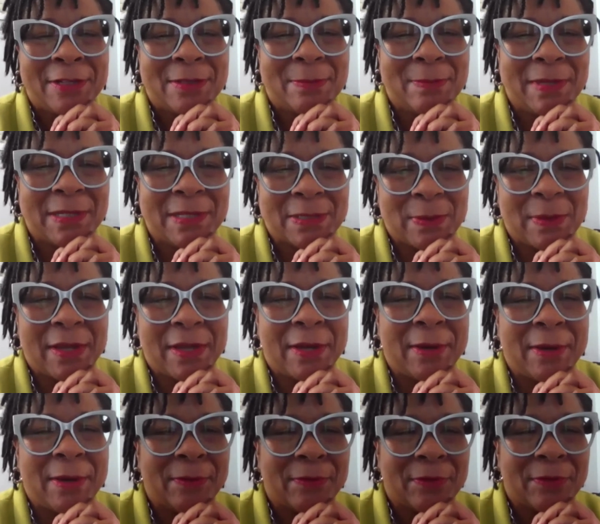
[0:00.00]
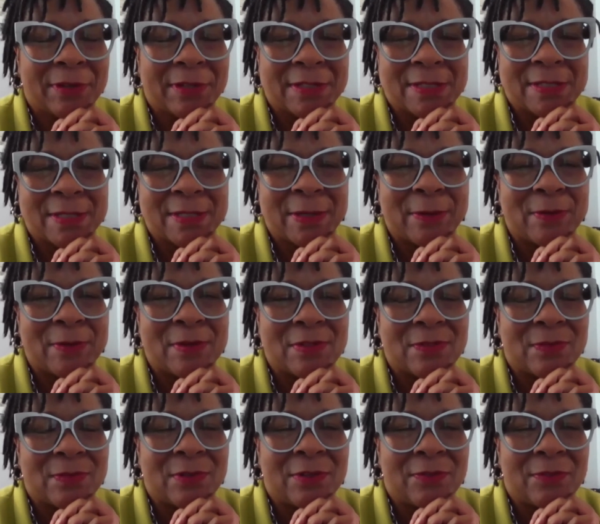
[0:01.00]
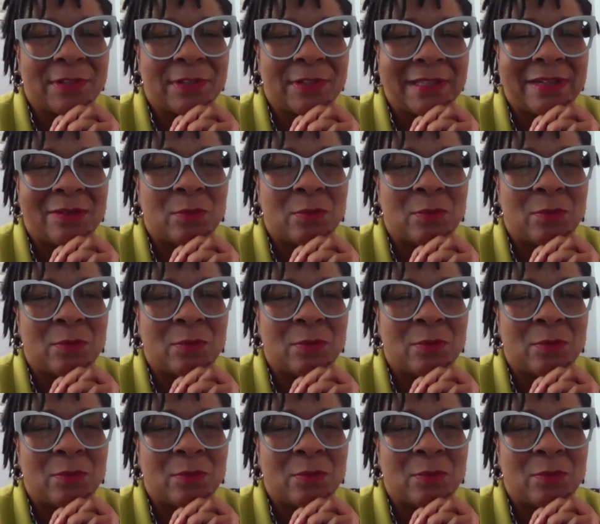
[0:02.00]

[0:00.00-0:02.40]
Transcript: mental health or concerns for loved